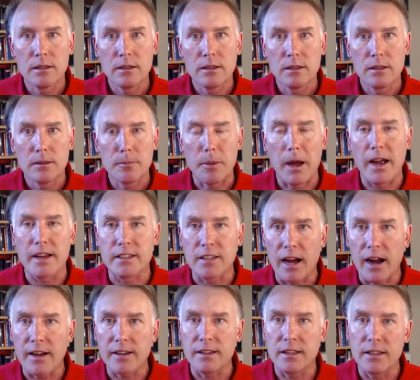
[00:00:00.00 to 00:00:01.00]
by
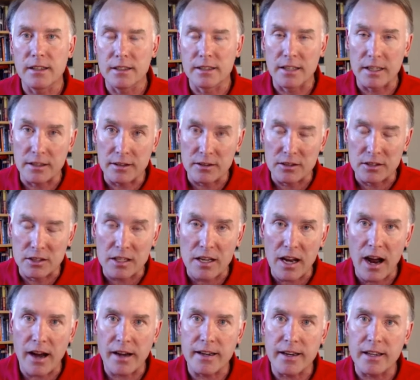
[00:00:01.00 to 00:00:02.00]
denying
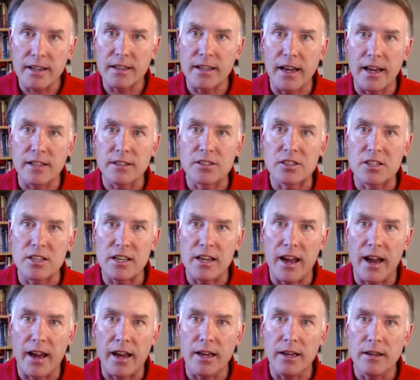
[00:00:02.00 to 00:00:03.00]
the
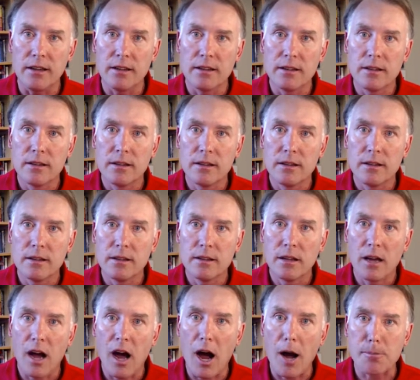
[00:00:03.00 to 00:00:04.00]
NCA
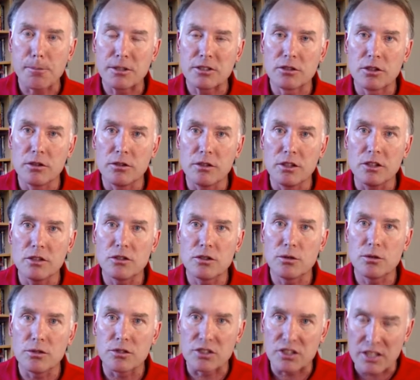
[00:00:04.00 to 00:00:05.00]
opportunity to
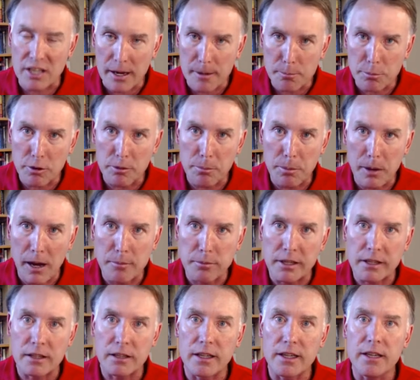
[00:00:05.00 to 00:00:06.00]
assemble
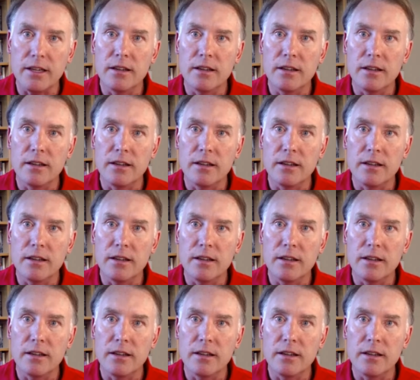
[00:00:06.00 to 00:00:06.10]
publicly,